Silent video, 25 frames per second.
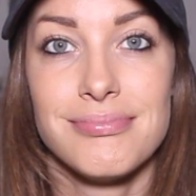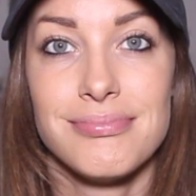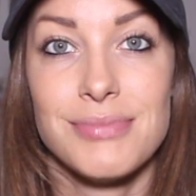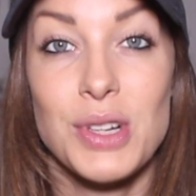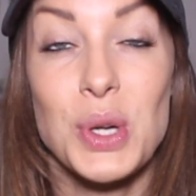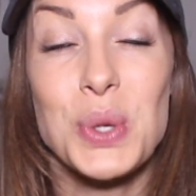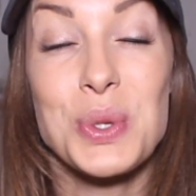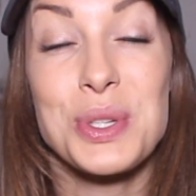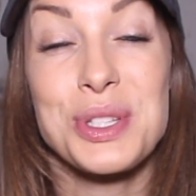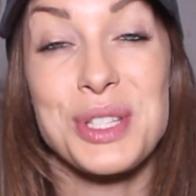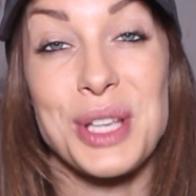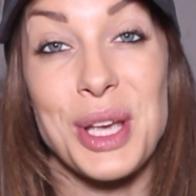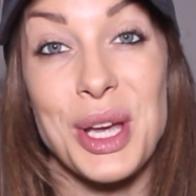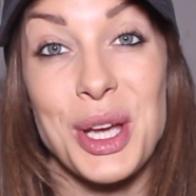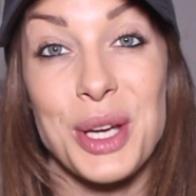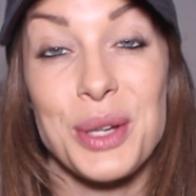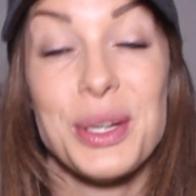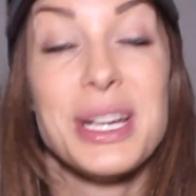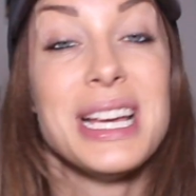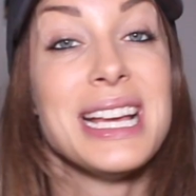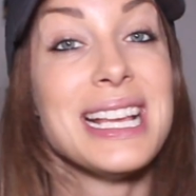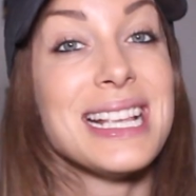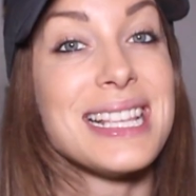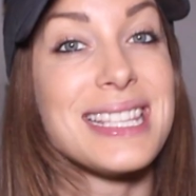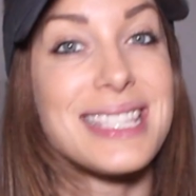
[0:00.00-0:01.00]

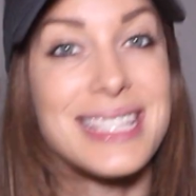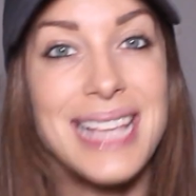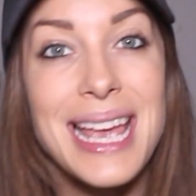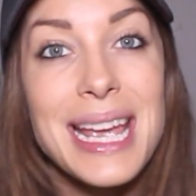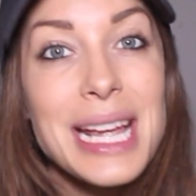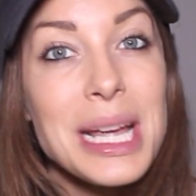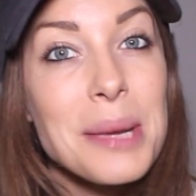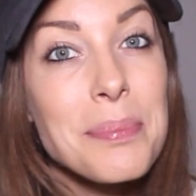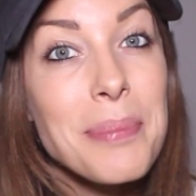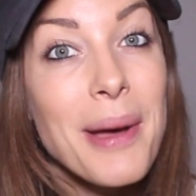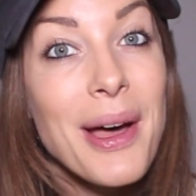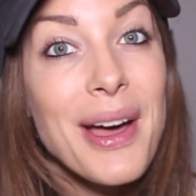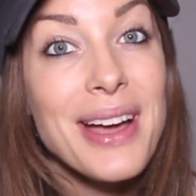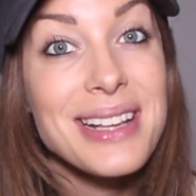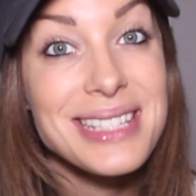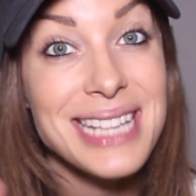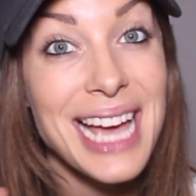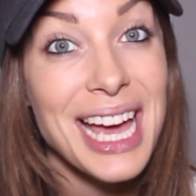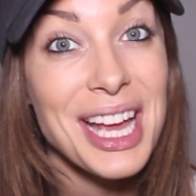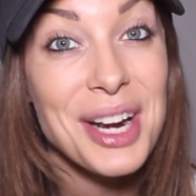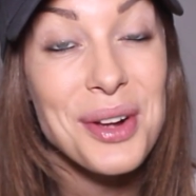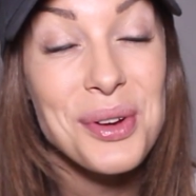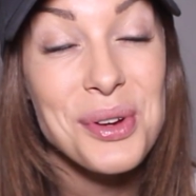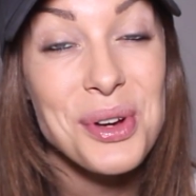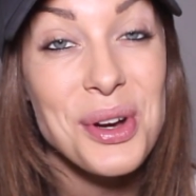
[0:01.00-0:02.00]
Also, say goodbye to
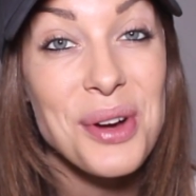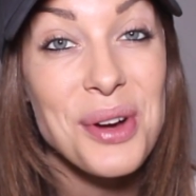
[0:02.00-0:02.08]
adult